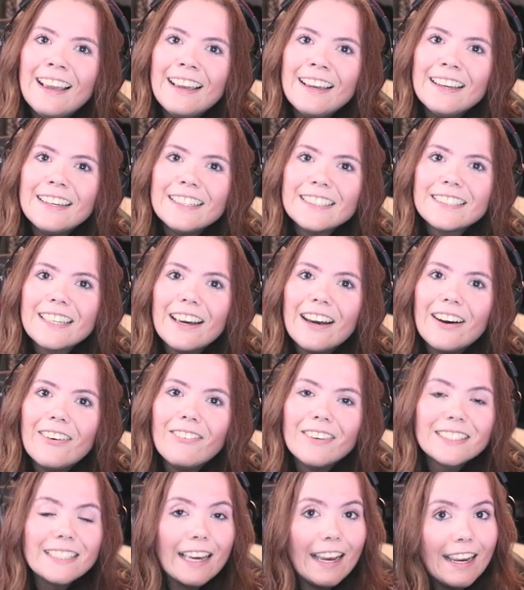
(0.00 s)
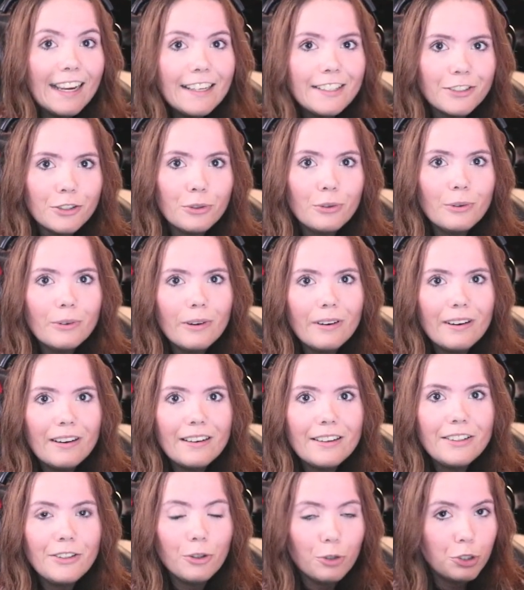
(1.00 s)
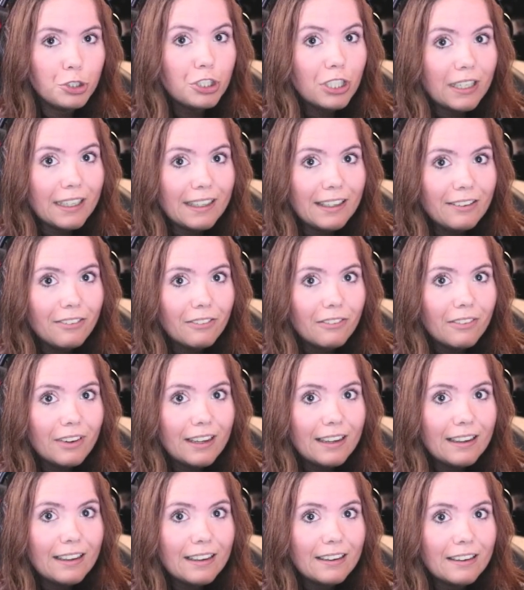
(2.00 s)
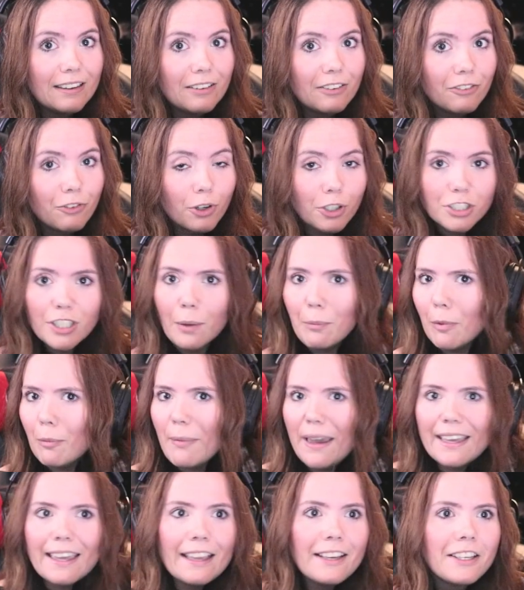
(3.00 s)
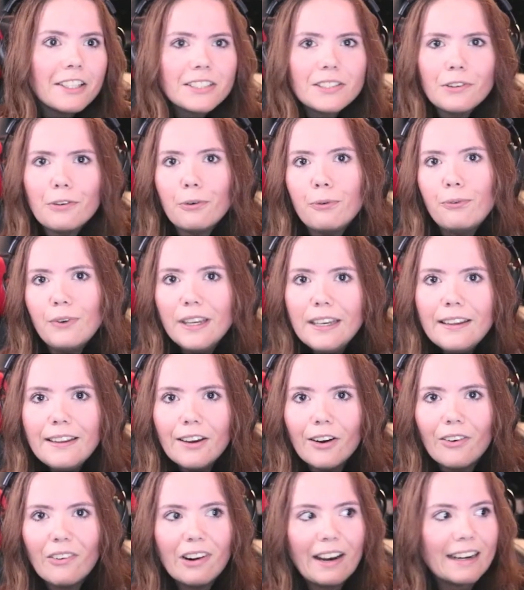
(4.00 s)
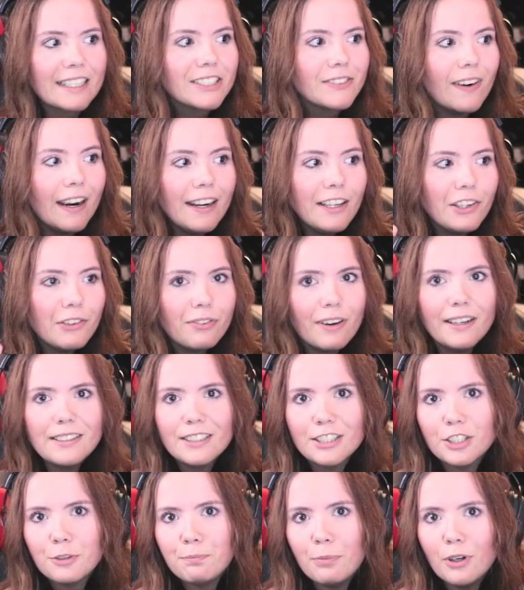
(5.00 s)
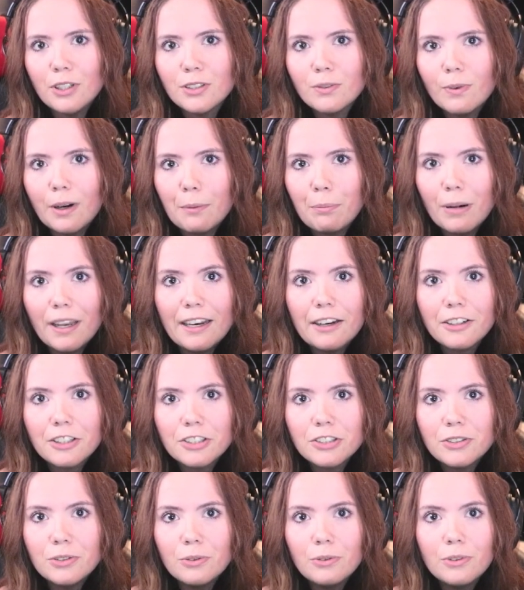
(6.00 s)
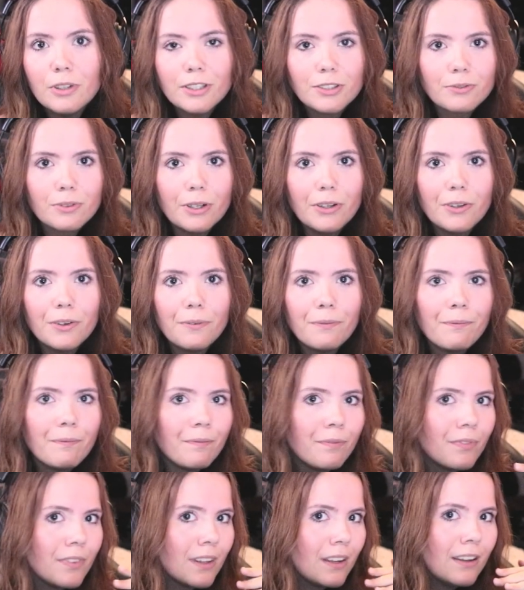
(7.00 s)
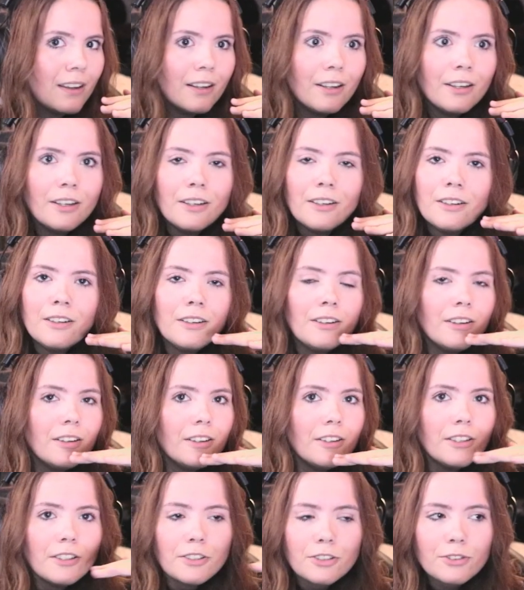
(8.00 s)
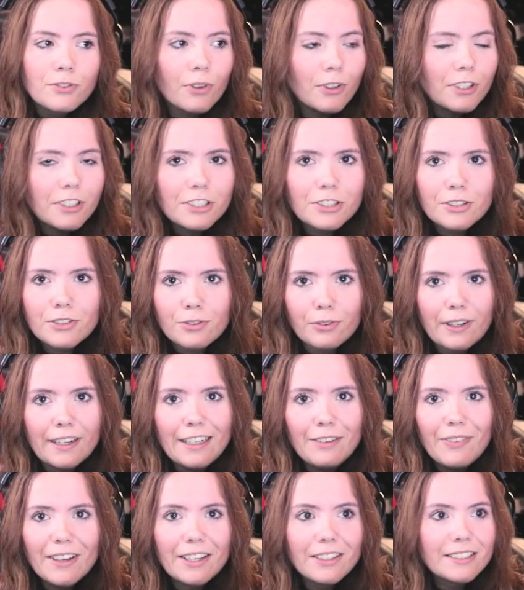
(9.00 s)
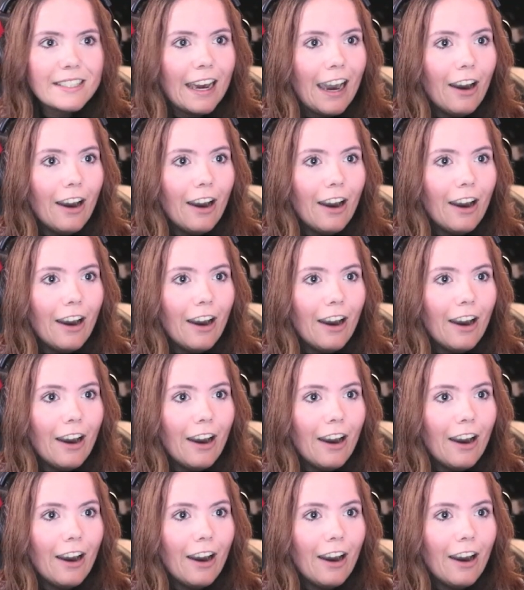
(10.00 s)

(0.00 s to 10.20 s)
So what I do usually when, for example, making just a video, like trying to find a spot where players do not run through the screen, because how,